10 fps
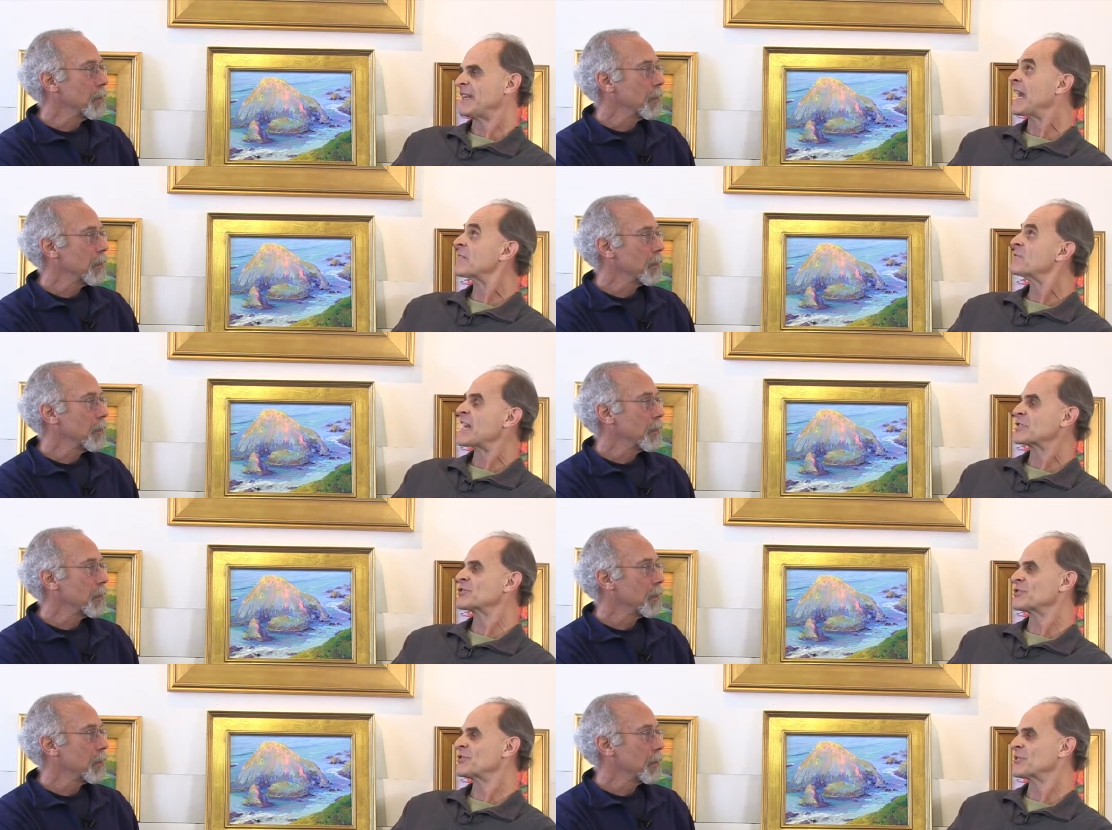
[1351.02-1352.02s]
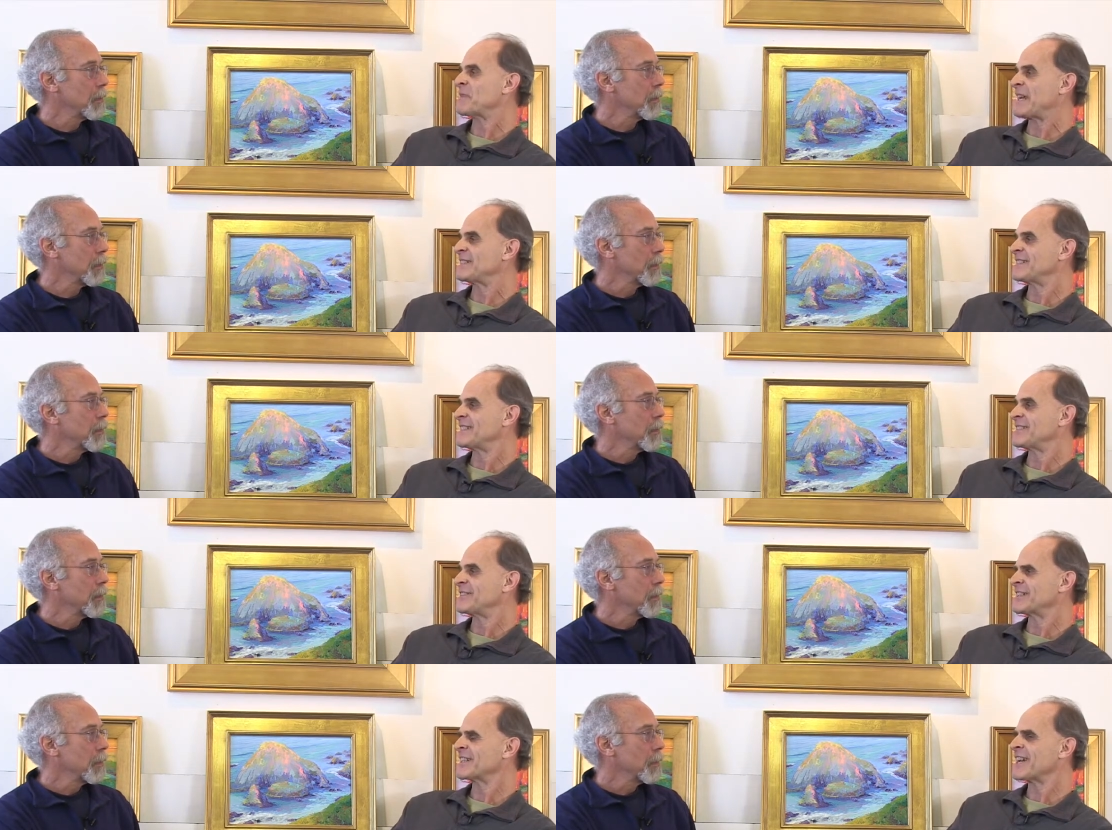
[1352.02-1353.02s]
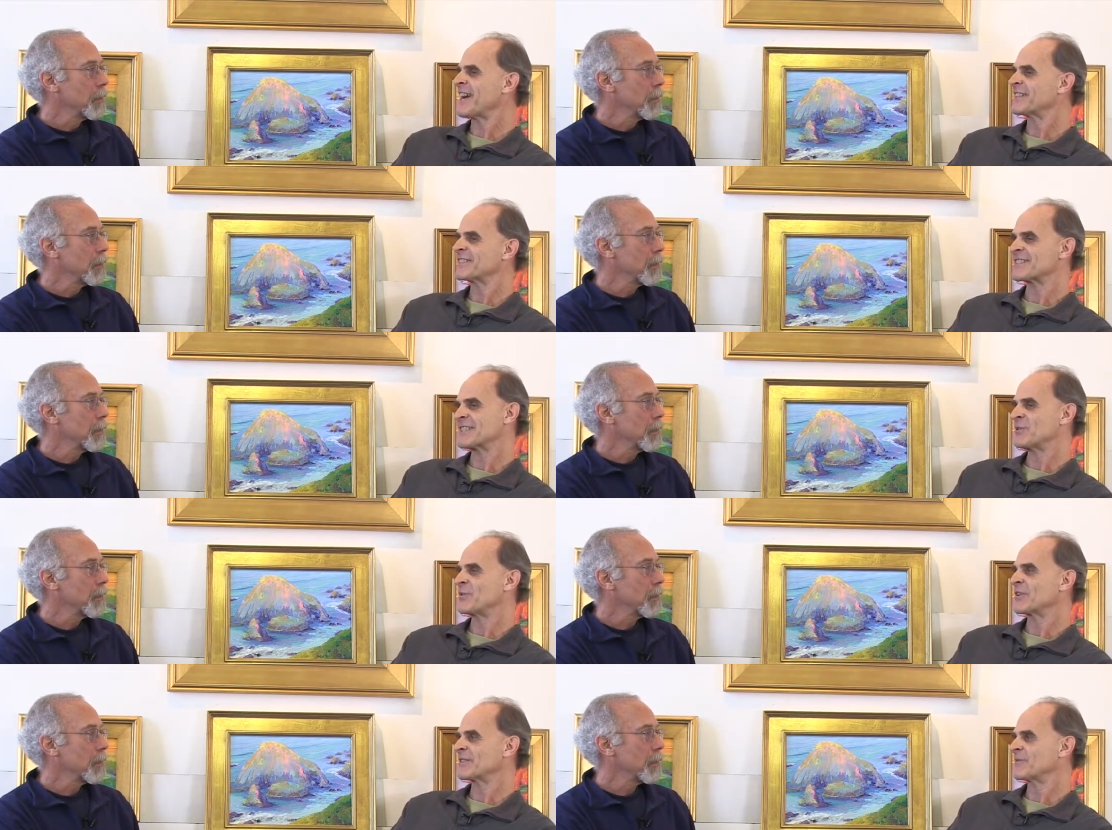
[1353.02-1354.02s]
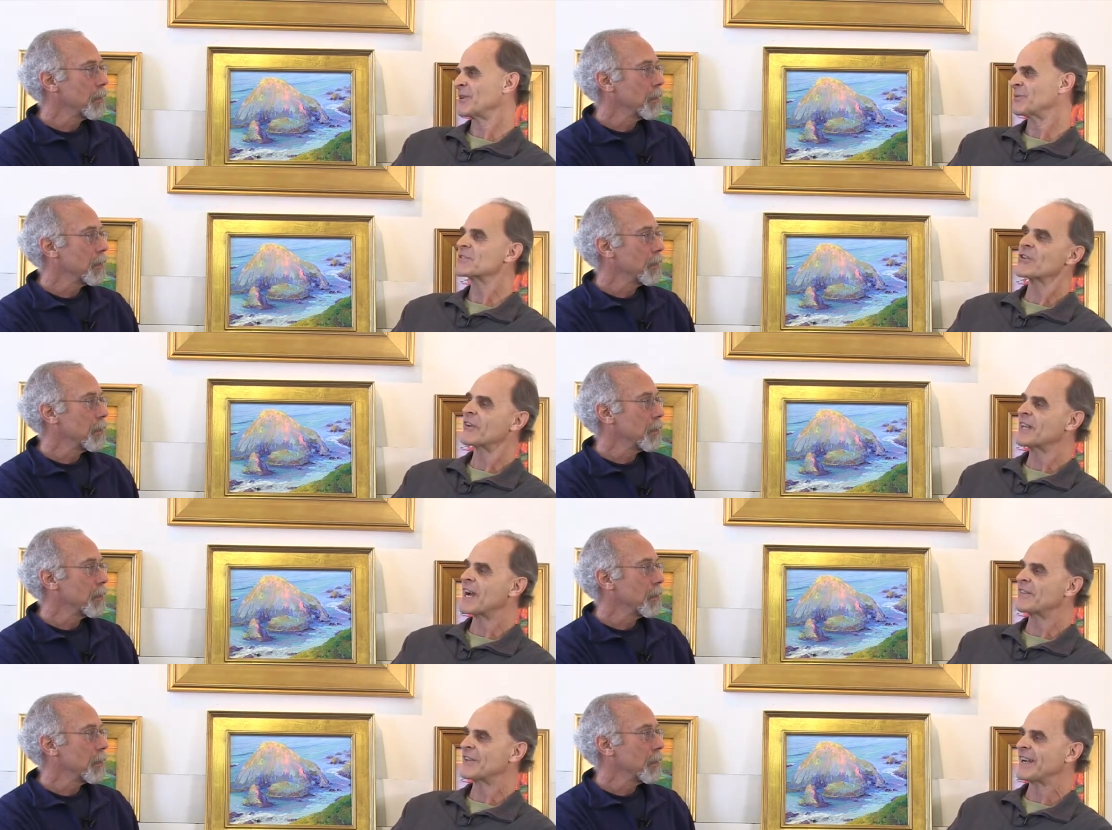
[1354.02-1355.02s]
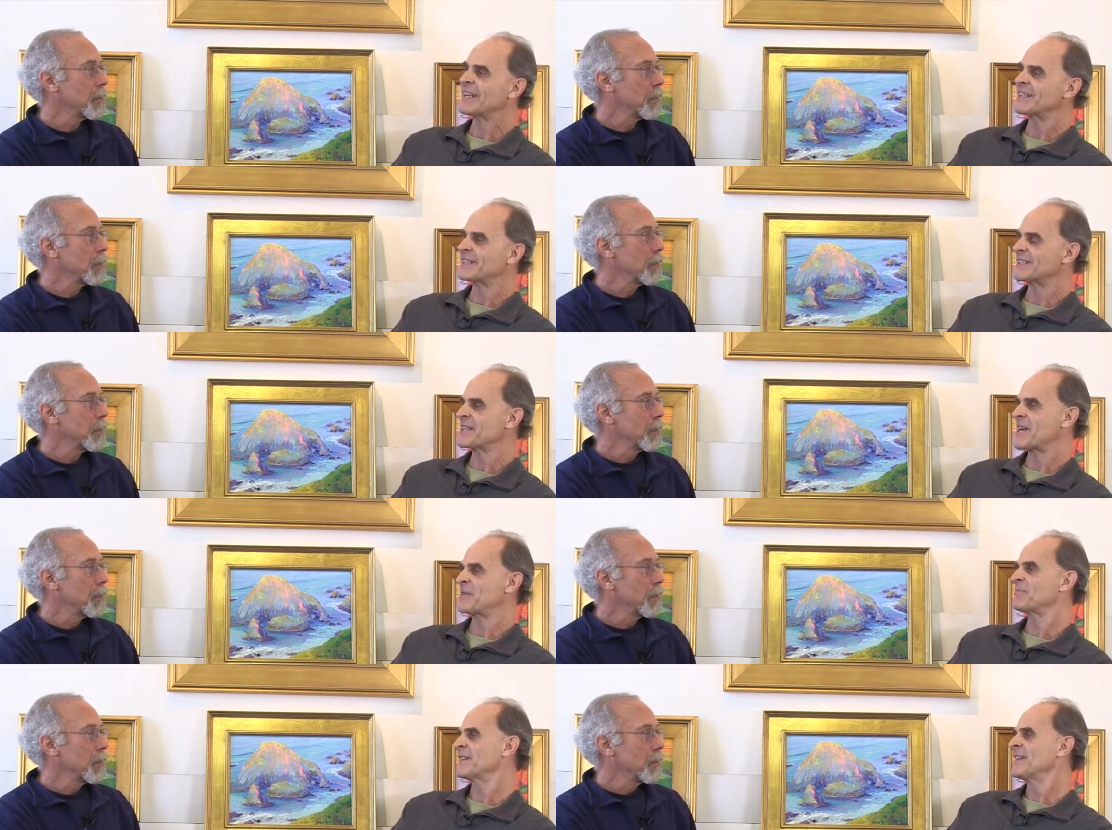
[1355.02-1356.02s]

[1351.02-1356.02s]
Speaker 1: they have texture in their painting, and you can kind of see where what was going on in their head at the time